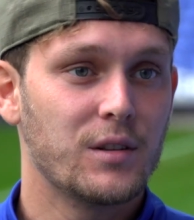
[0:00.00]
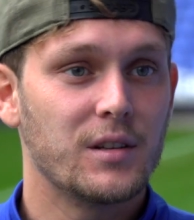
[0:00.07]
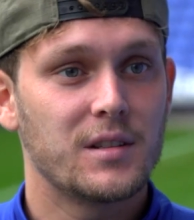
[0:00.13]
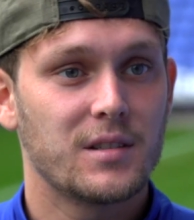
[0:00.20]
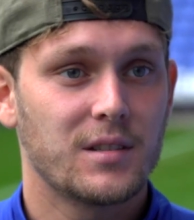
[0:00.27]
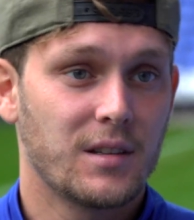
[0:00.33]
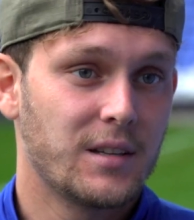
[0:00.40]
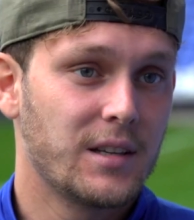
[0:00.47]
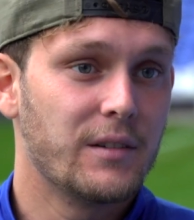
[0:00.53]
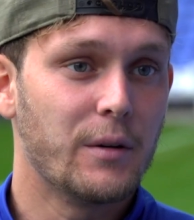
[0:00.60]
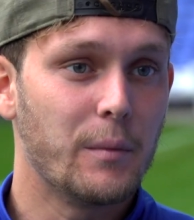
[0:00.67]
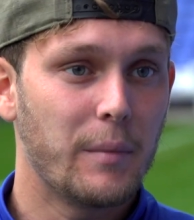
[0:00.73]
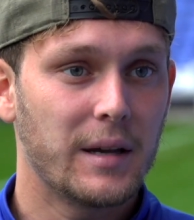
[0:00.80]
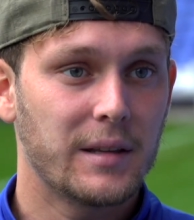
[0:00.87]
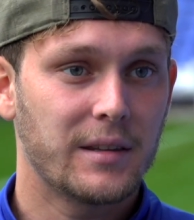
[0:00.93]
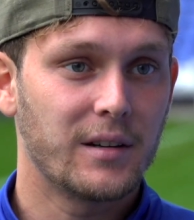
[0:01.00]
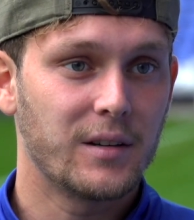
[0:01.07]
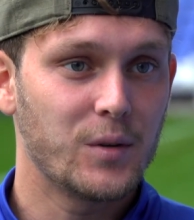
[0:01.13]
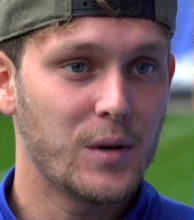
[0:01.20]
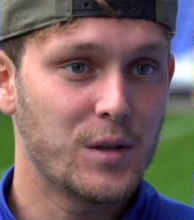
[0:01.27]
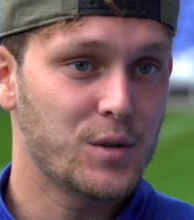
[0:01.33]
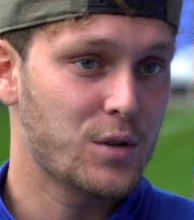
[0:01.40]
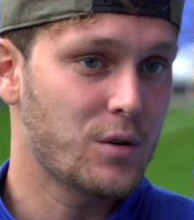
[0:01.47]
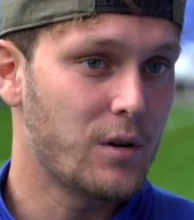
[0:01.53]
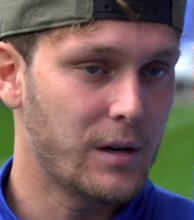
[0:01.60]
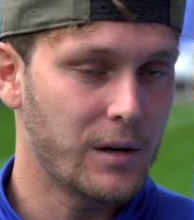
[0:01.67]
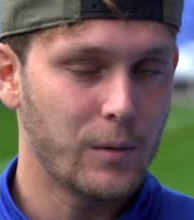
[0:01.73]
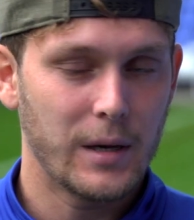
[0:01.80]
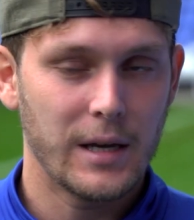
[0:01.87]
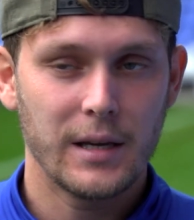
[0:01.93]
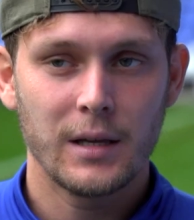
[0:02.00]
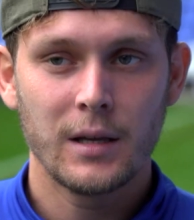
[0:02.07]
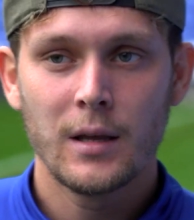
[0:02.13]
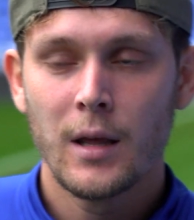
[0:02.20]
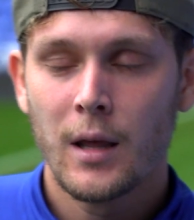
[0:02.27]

It's even better when you score away.